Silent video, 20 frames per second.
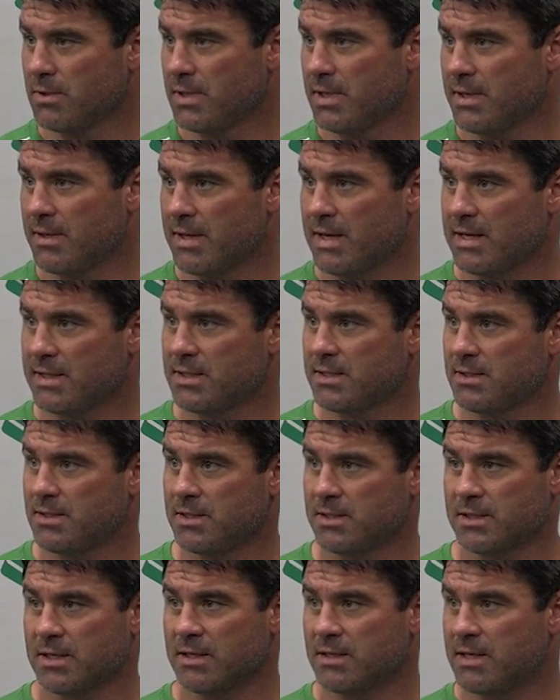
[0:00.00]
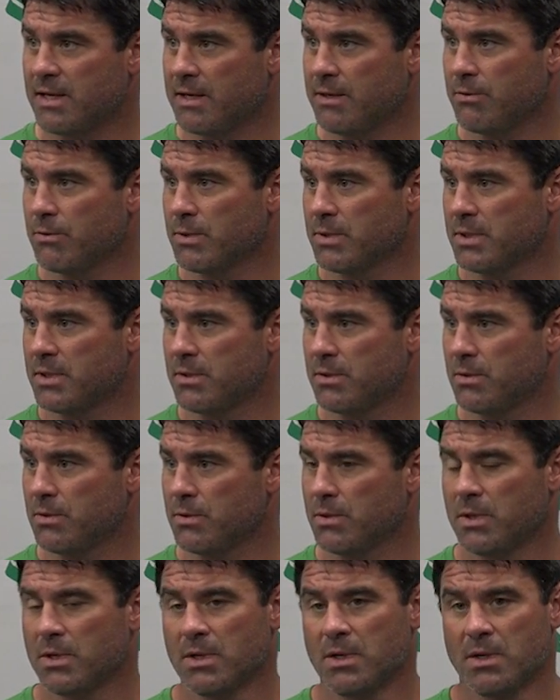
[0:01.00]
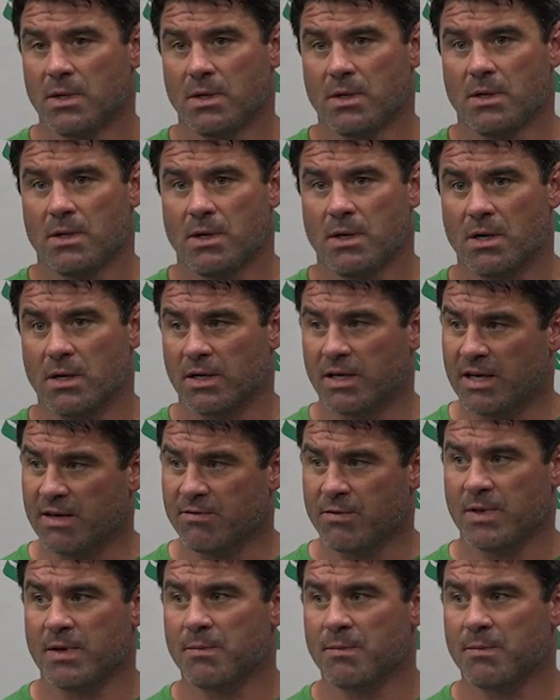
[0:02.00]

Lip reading: And that's just continuing to give